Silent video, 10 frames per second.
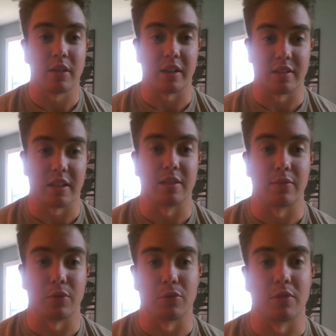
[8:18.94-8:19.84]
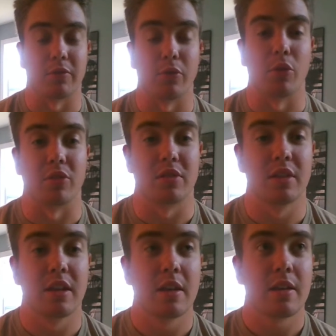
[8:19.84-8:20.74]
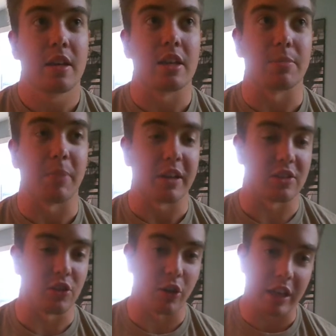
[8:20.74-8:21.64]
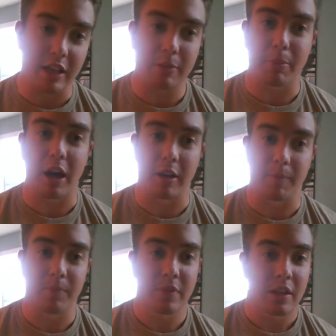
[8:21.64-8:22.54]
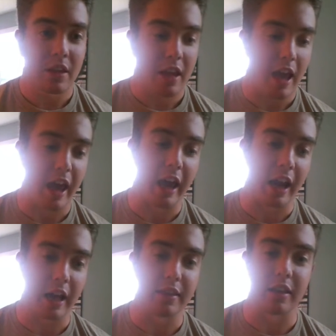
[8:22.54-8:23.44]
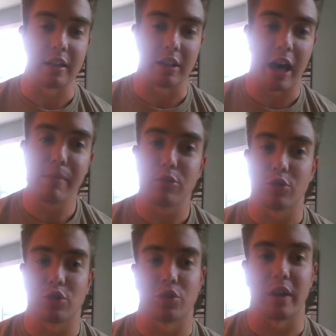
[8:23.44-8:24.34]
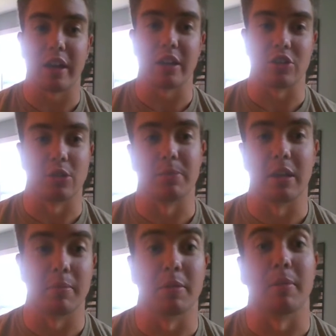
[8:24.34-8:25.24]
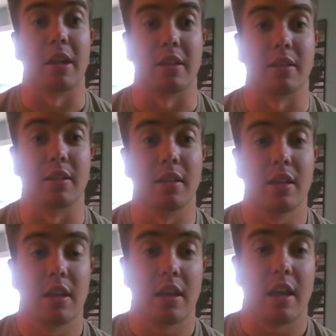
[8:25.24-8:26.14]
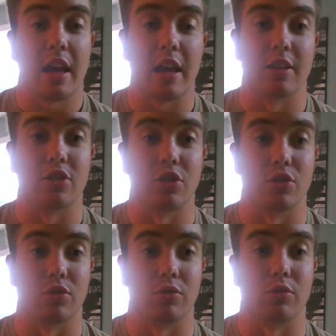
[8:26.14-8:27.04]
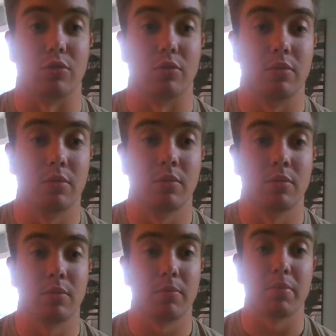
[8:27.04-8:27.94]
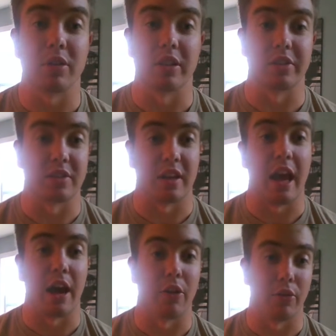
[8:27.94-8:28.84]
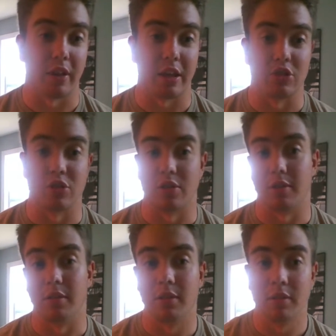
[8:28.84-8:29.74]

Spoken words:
excessive use of force is by starting at the bottom, and I think a lot more training should be implemented into police and how they should